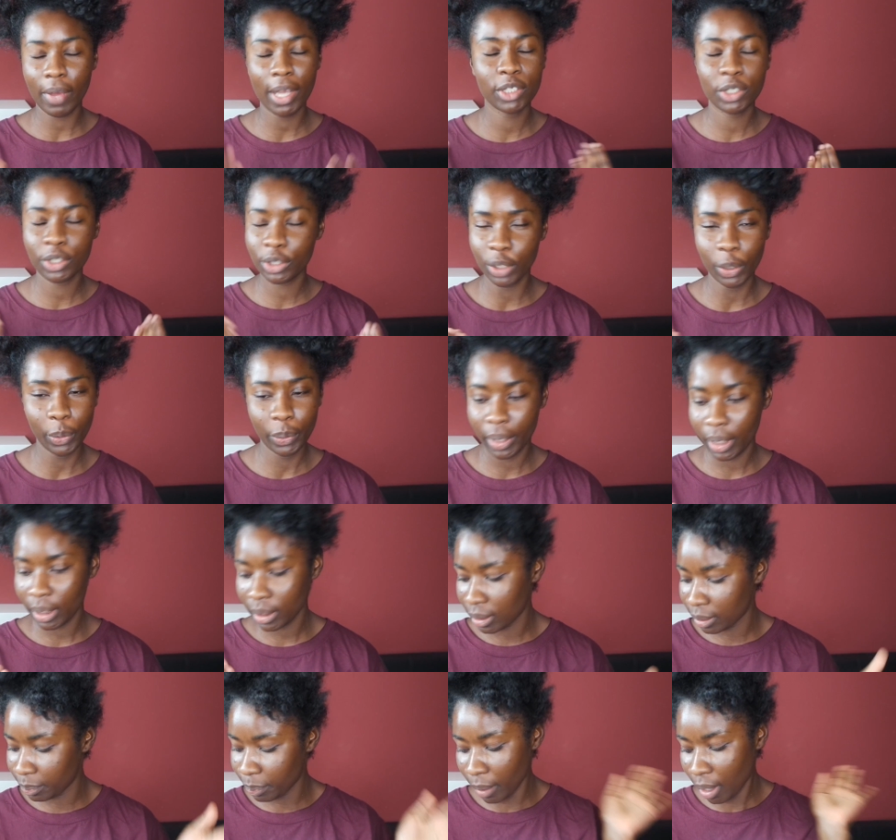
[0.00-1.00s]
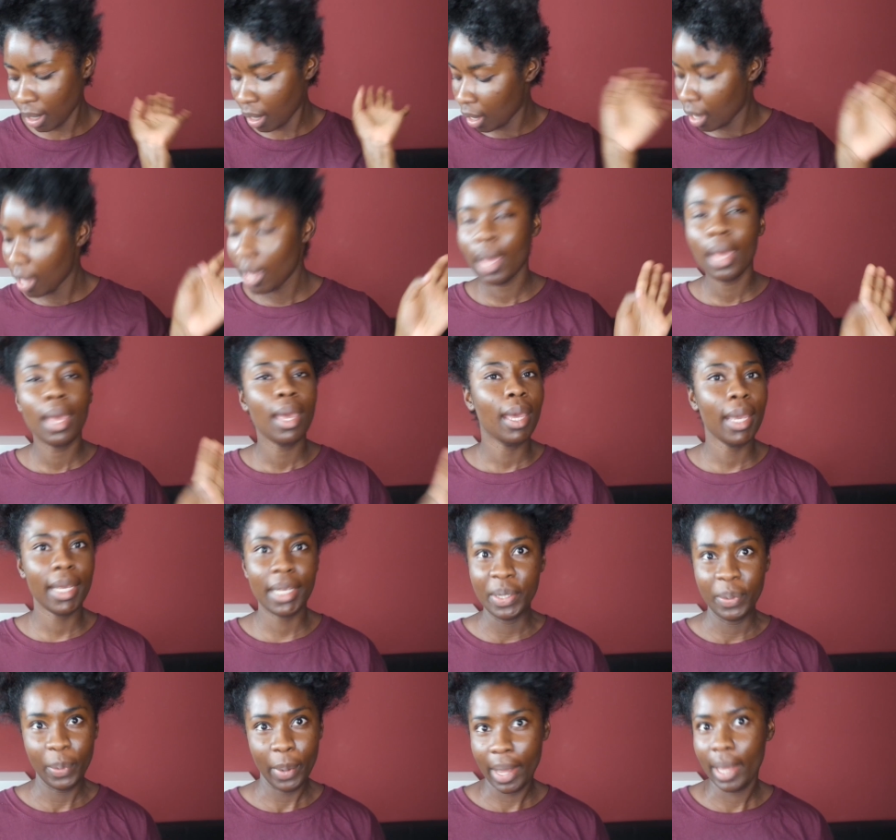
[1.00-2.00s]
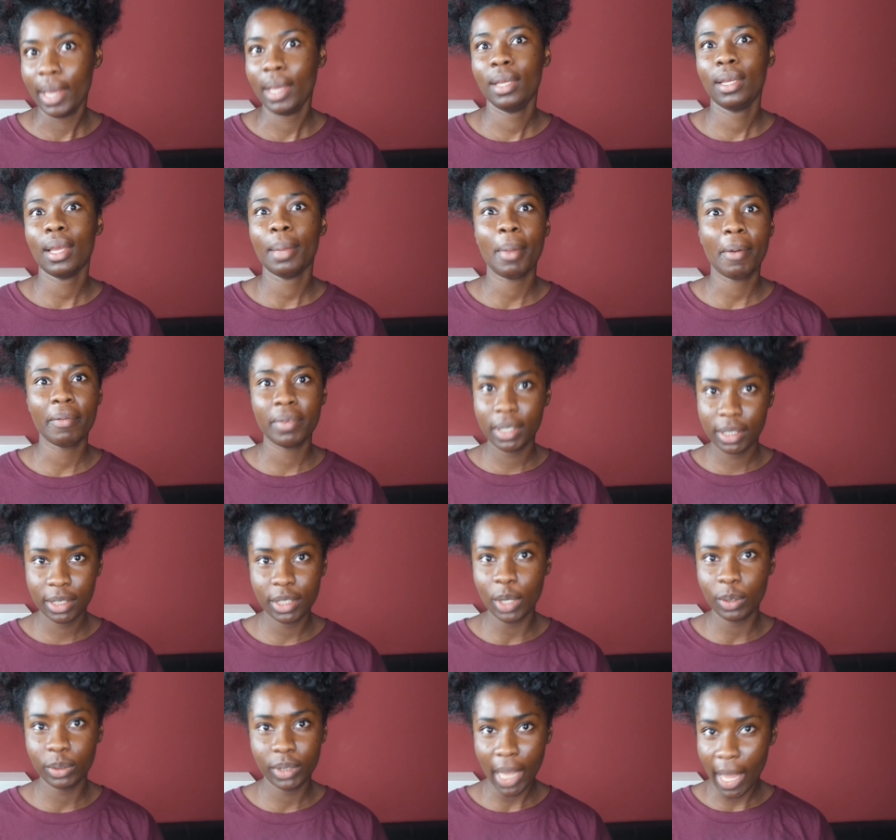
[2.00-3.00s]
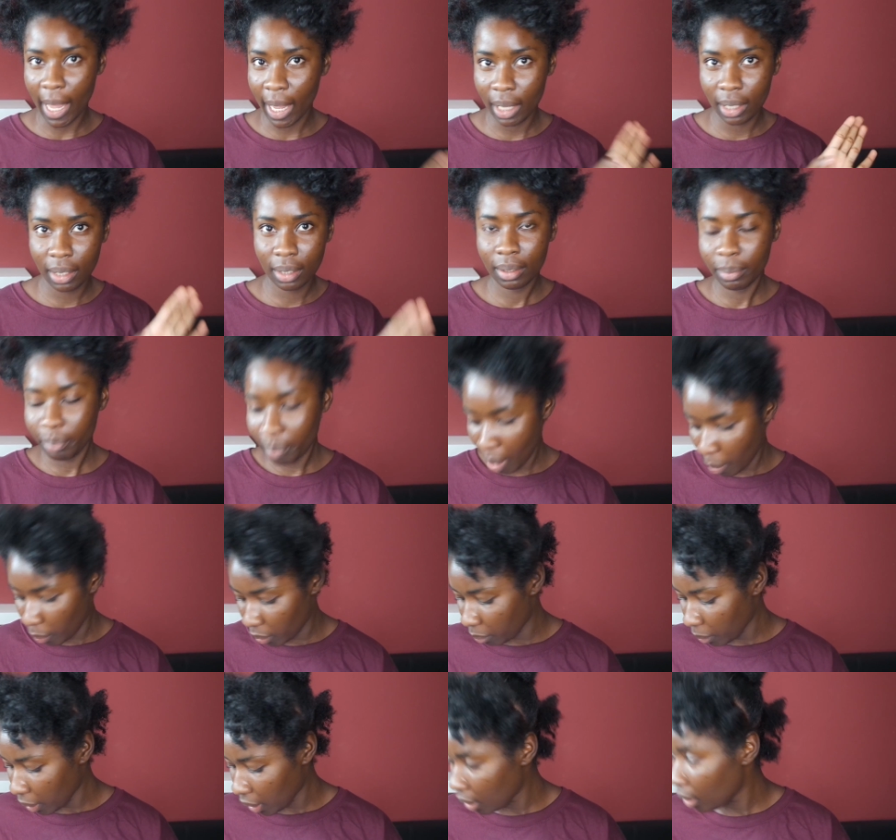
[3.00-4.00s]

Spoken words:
I should know this, but anyway, I'm having a slow day, bear with